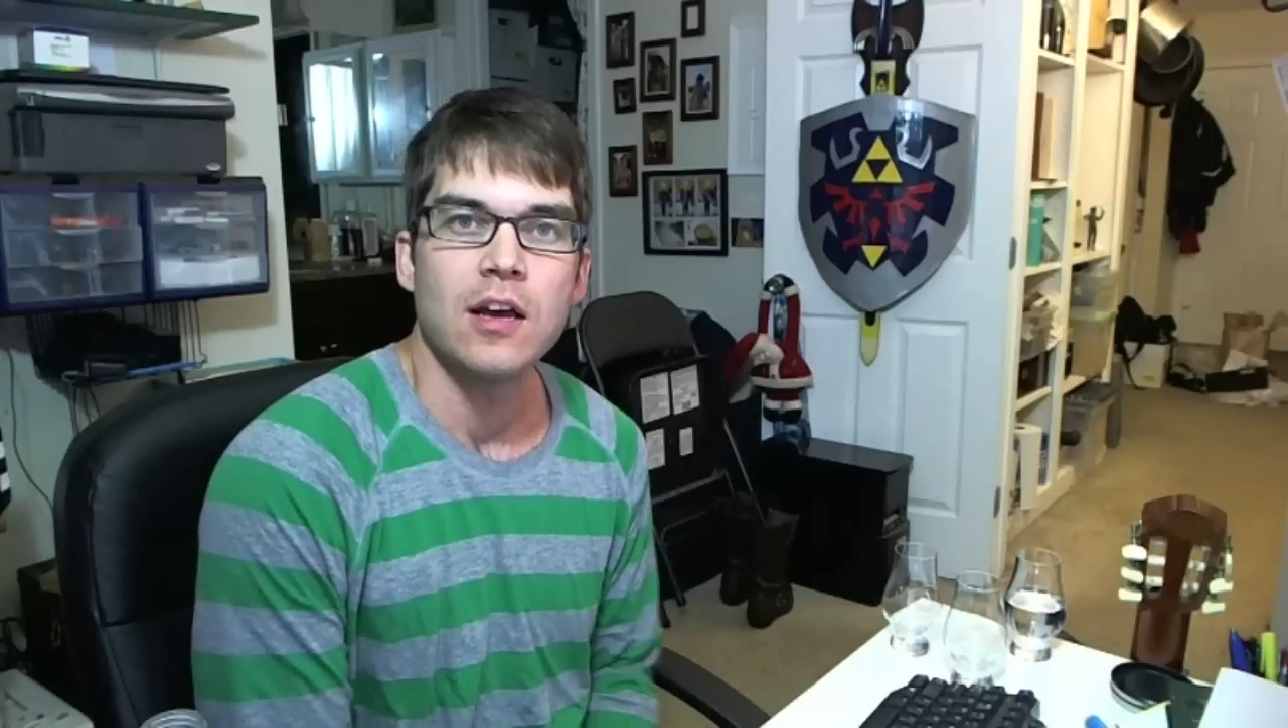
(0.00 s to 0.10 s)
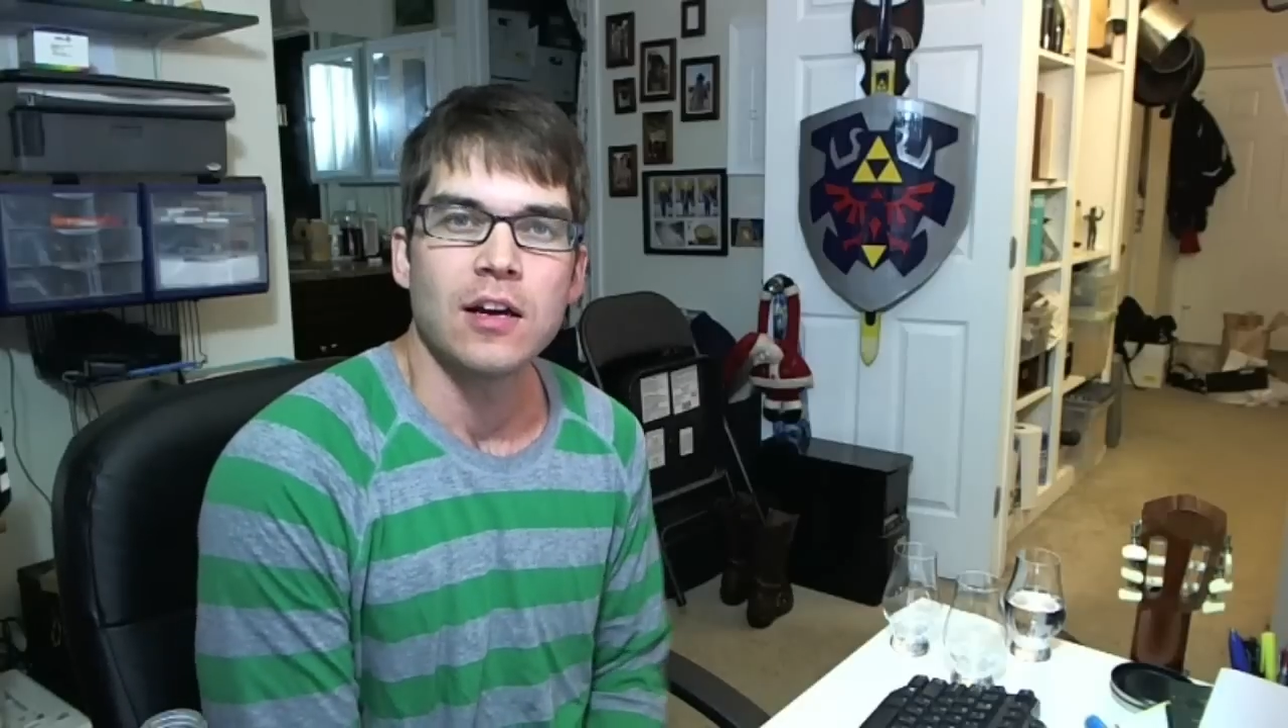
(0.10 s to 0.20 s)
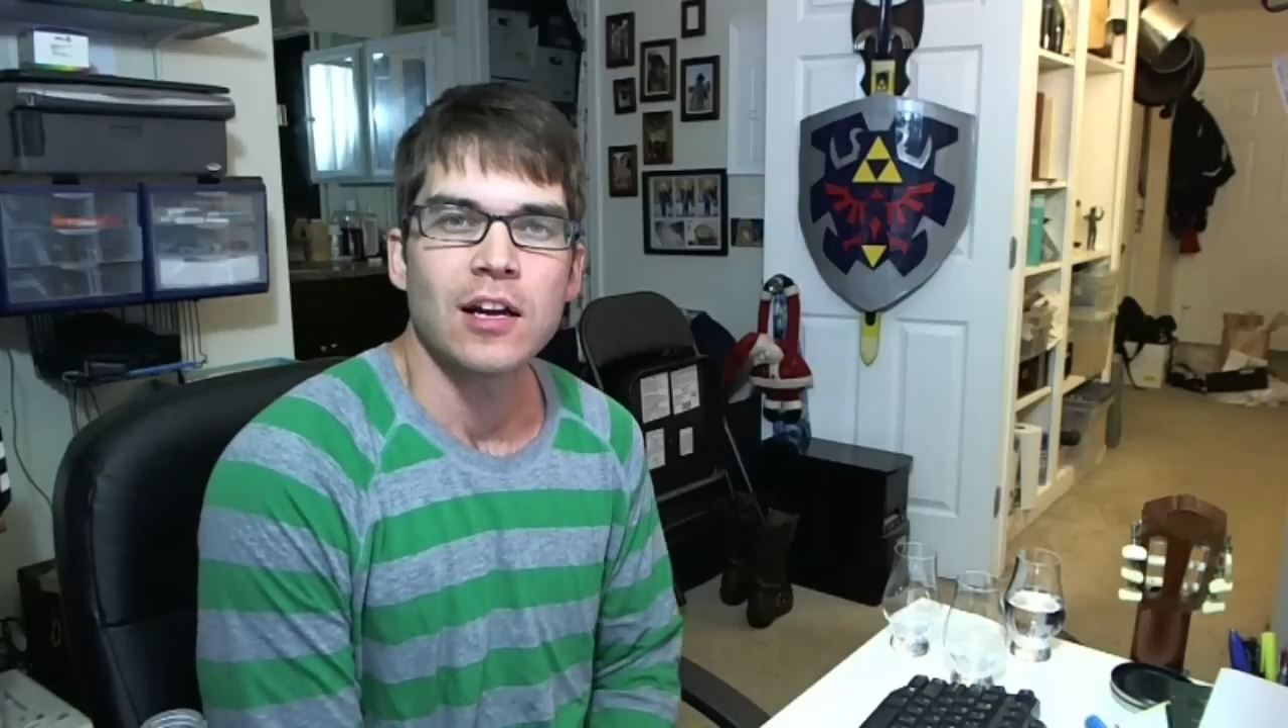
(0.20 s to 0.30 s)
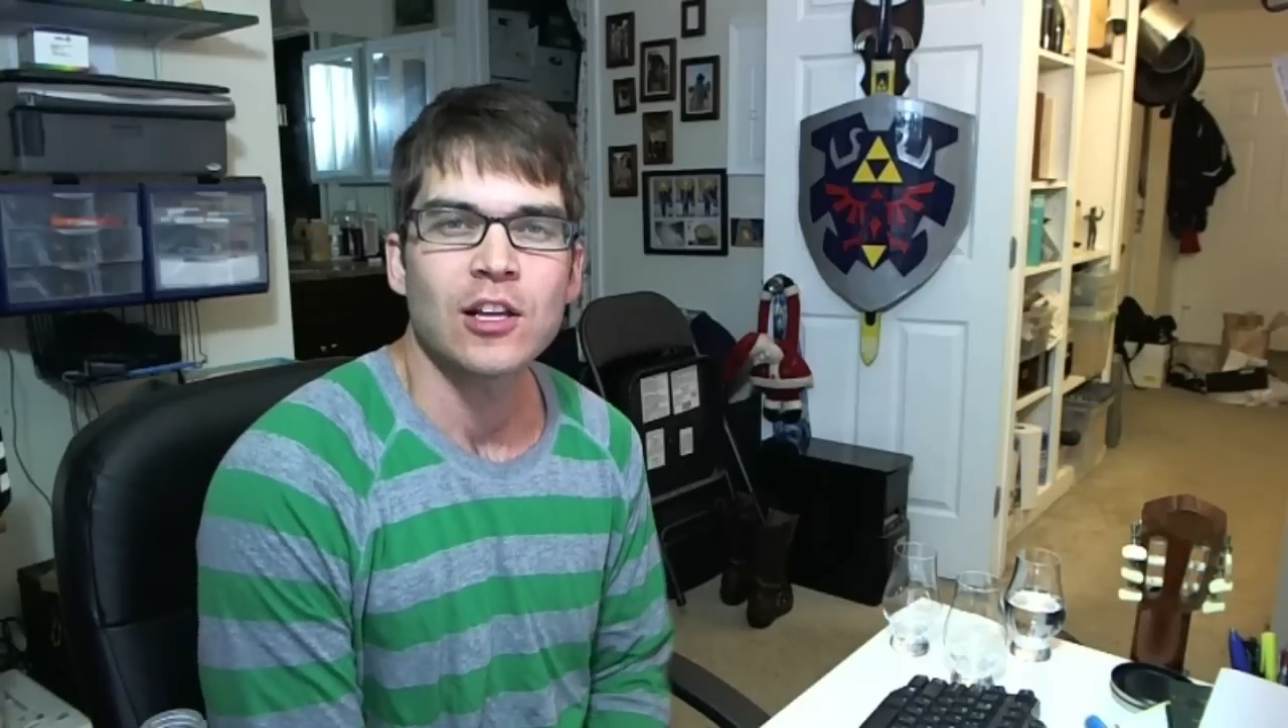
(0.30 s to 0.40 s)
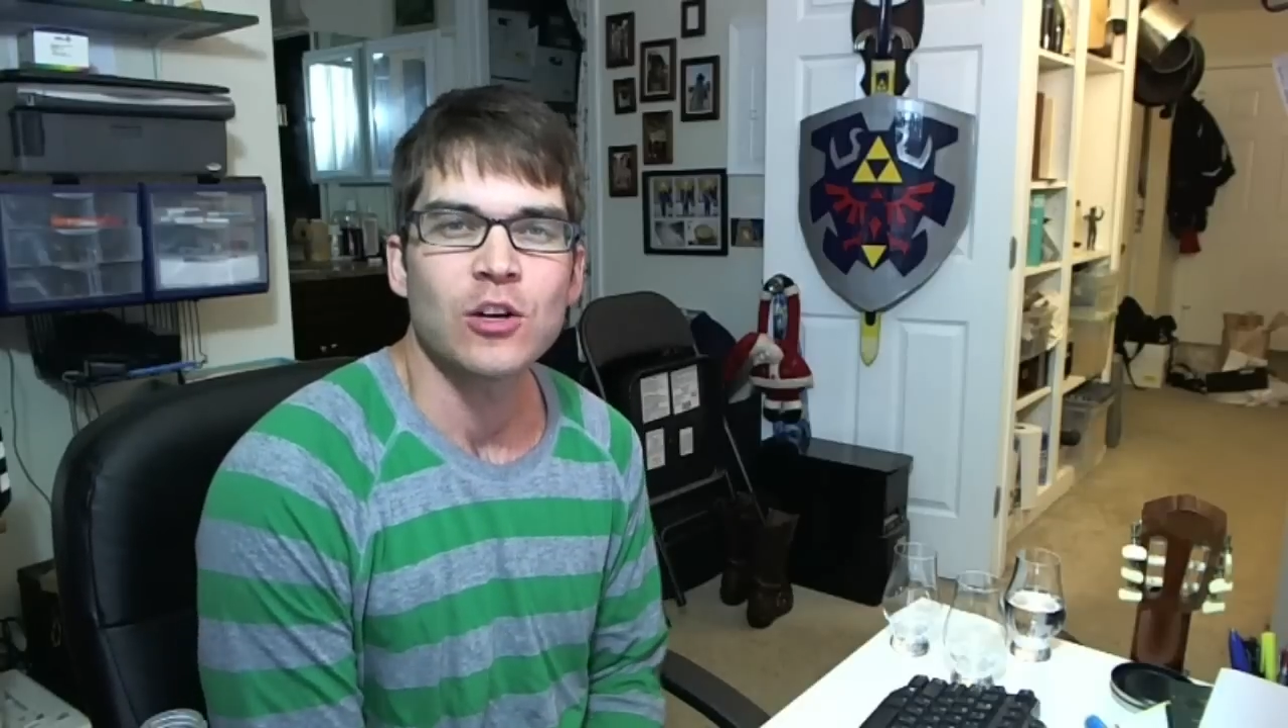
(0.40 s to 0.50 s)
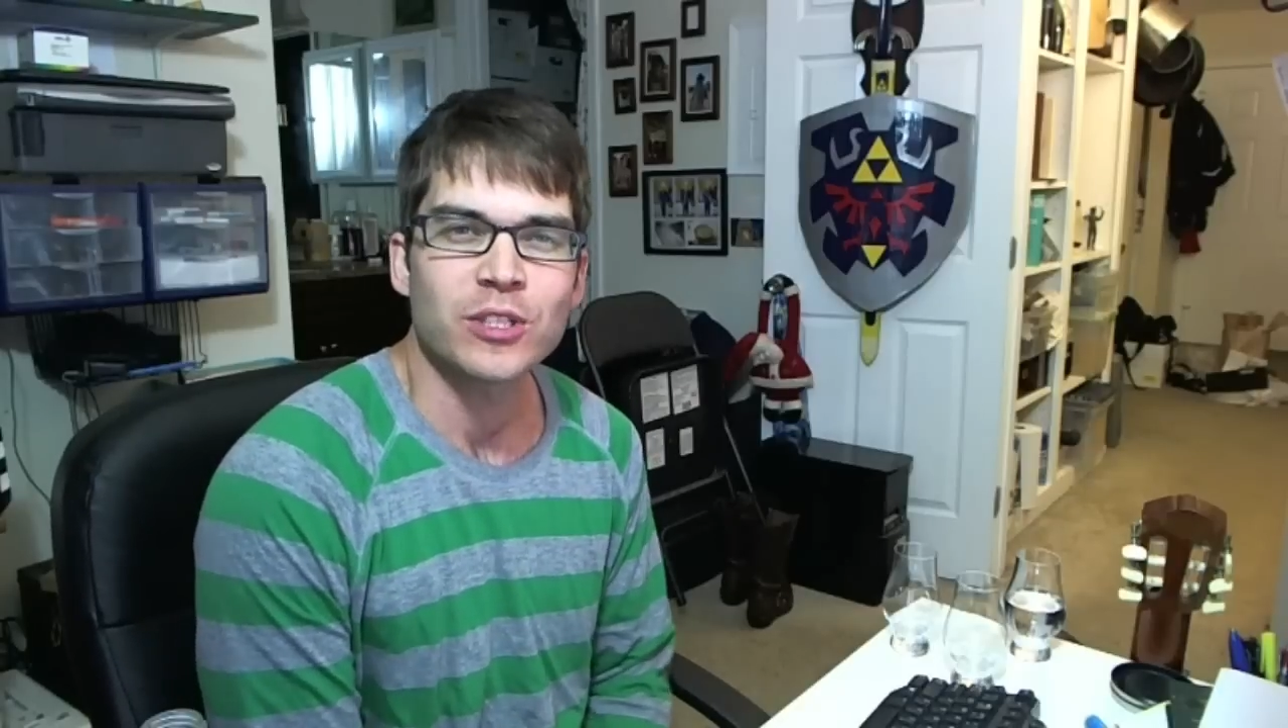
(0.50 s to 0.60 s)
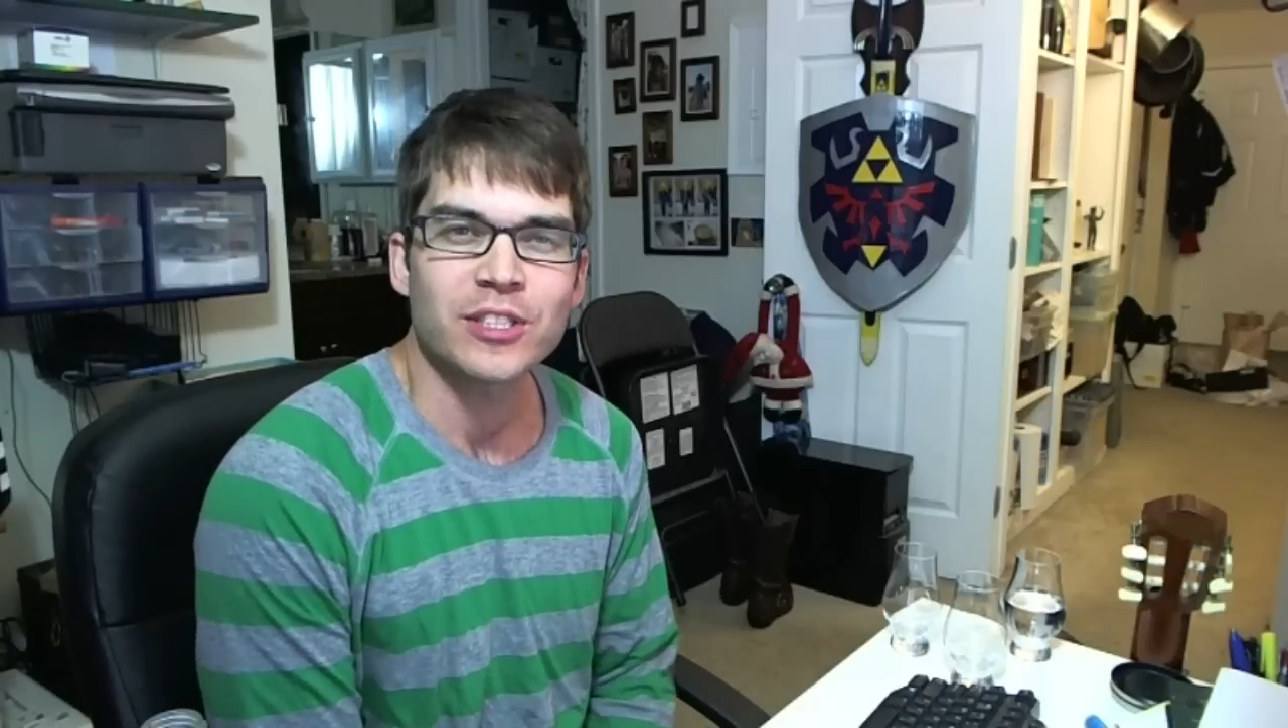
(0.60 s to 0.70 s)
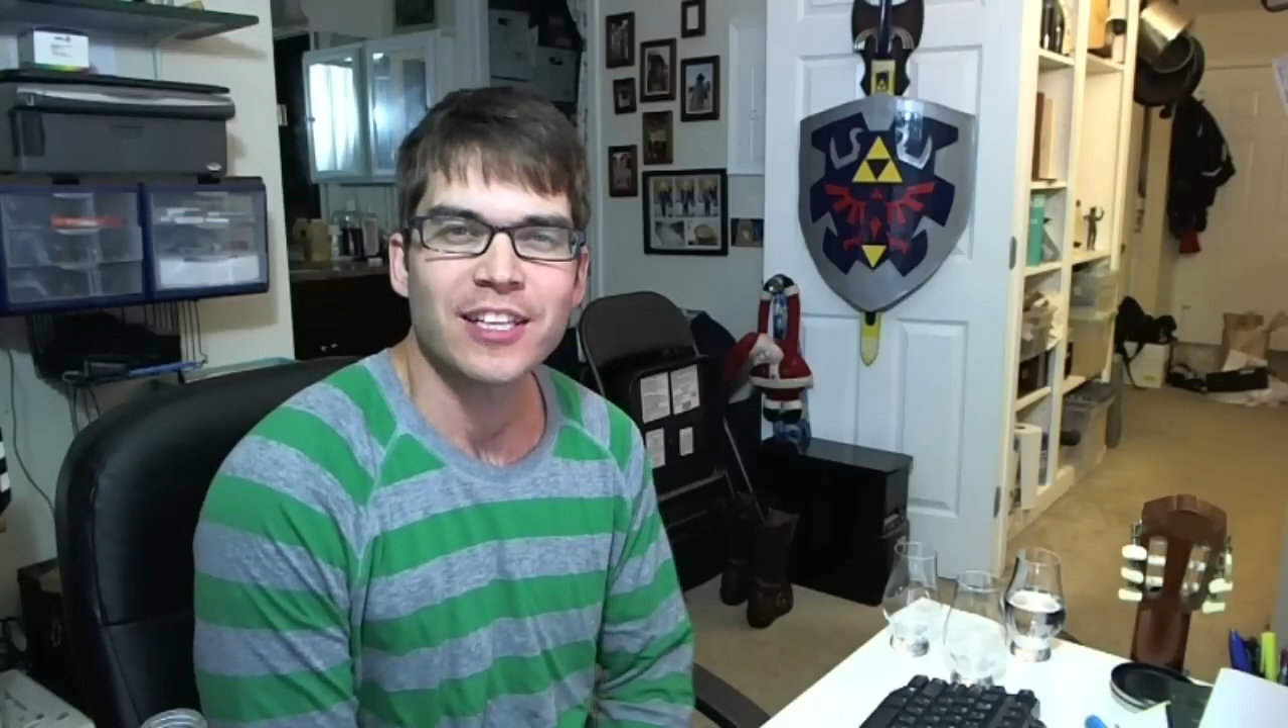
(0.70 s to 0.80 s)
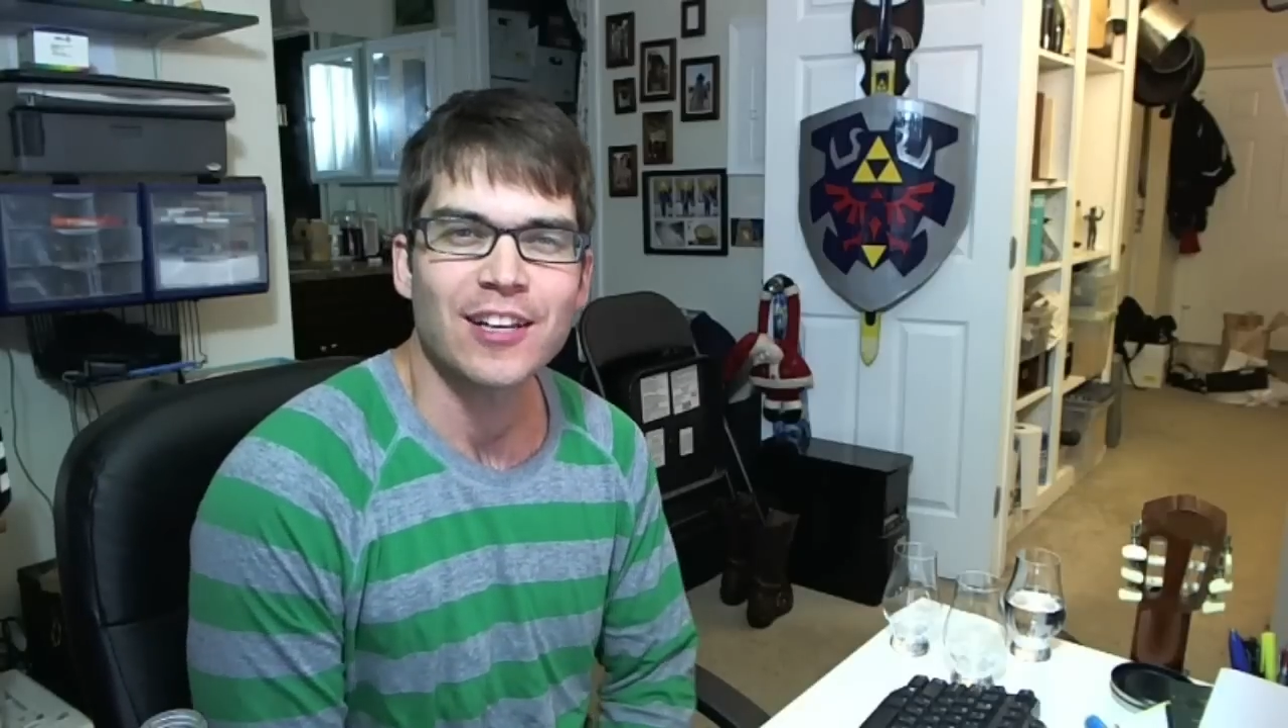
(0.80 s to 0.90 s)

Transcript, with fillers: Hello whiskey